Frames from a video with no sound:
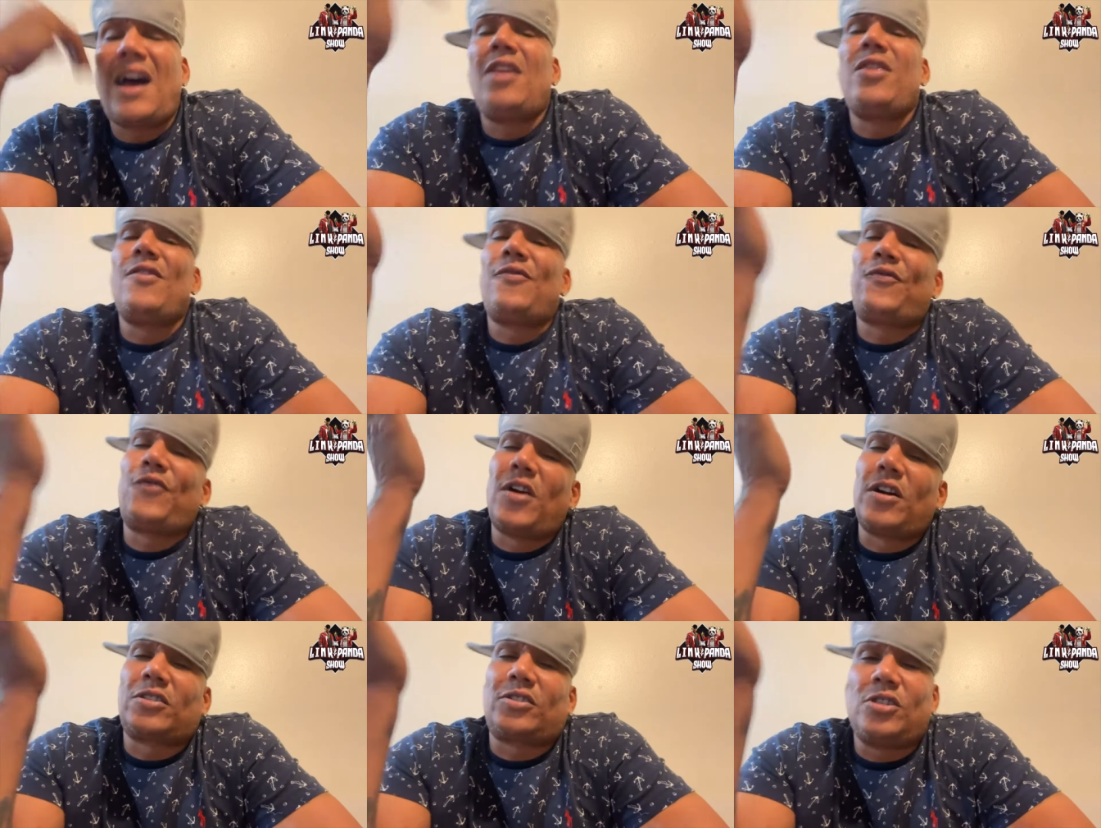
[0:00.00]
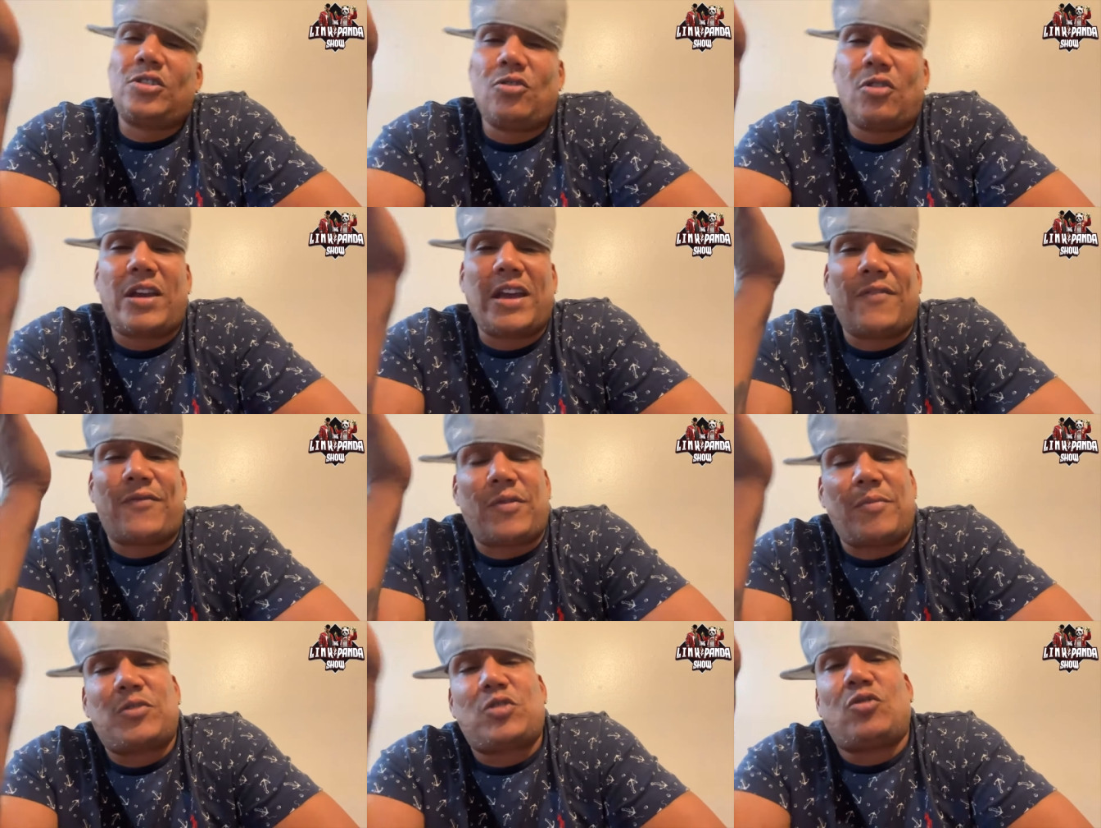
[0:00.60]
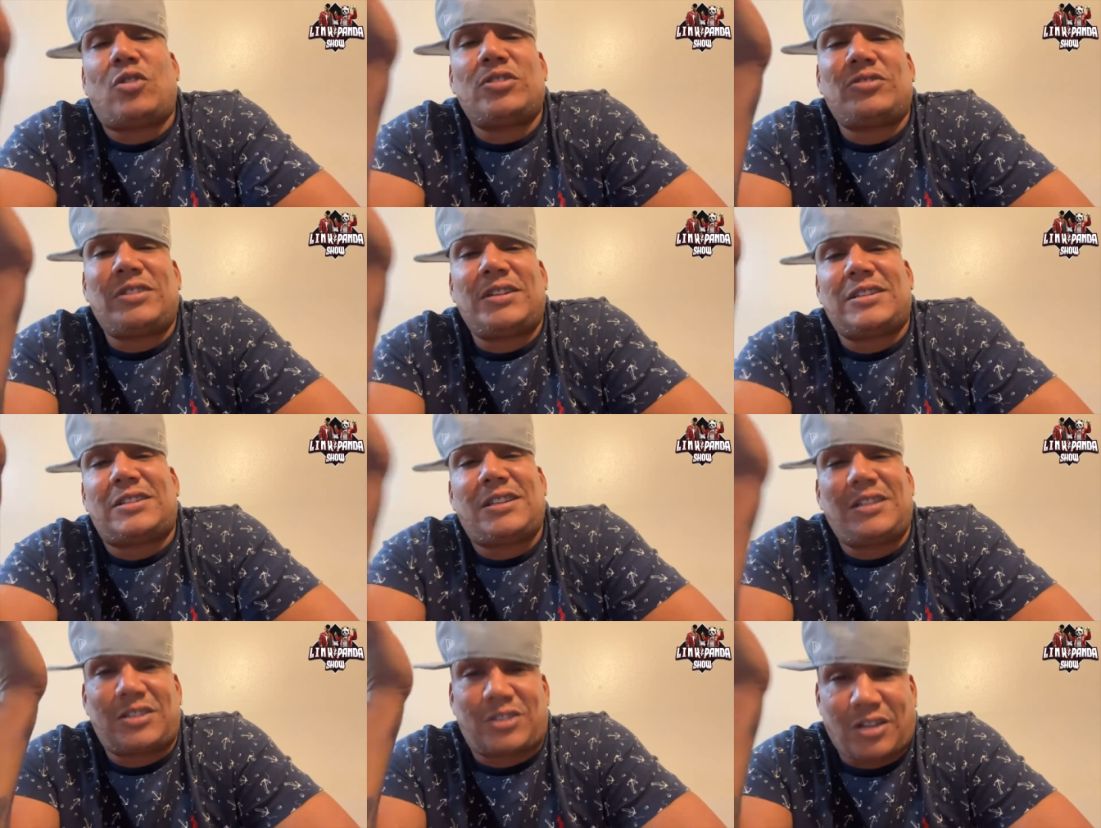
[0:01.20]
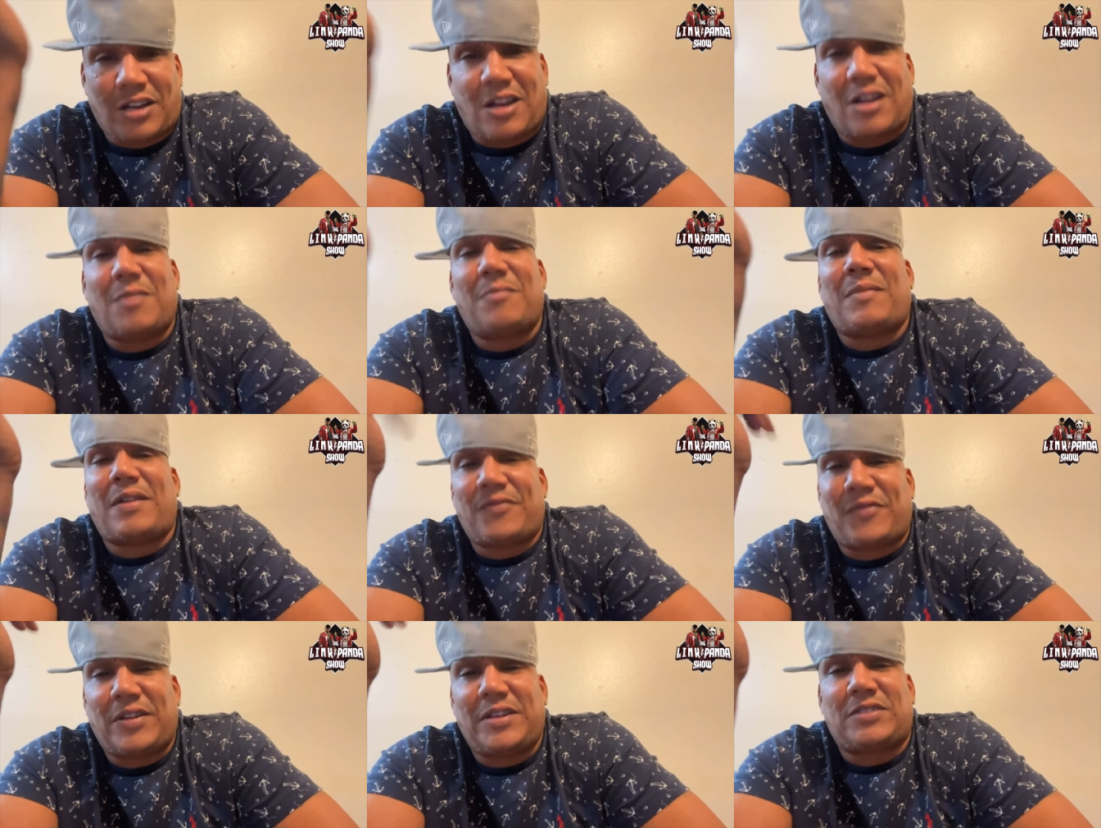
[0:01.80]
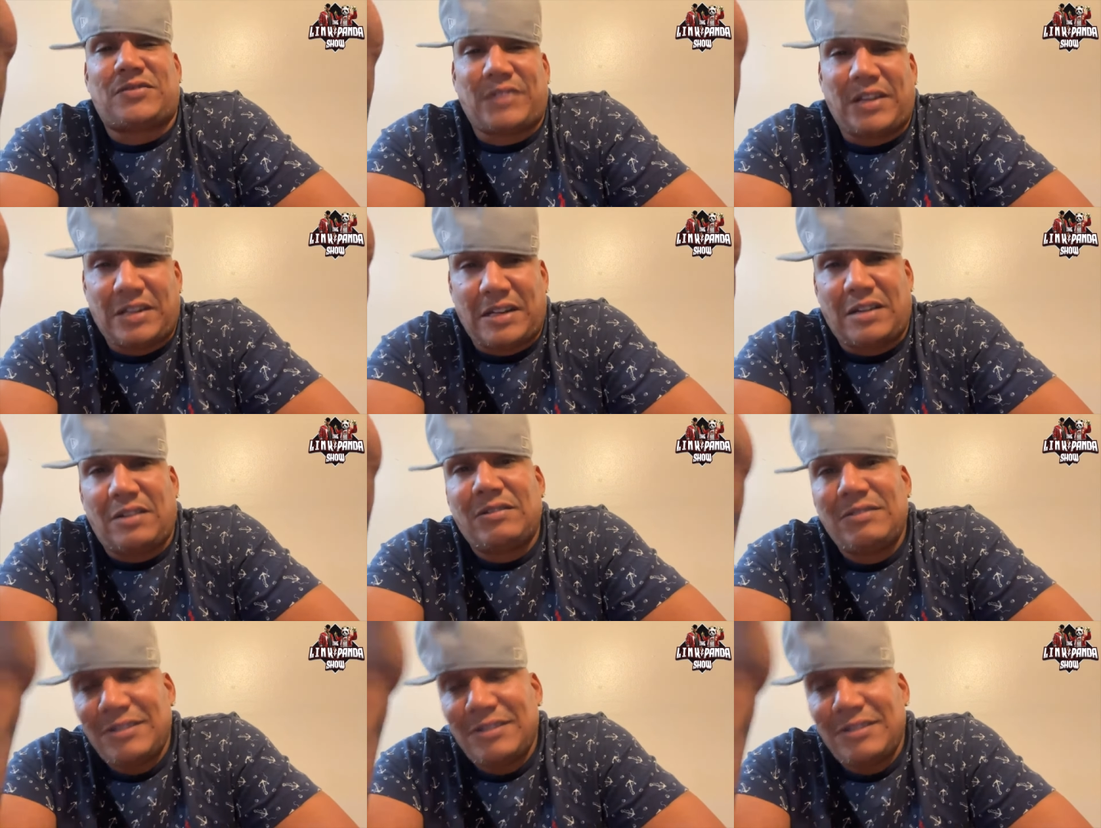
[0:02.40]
said. How the like, fuck do you, you know get from Georgia deceased to cut my face right now?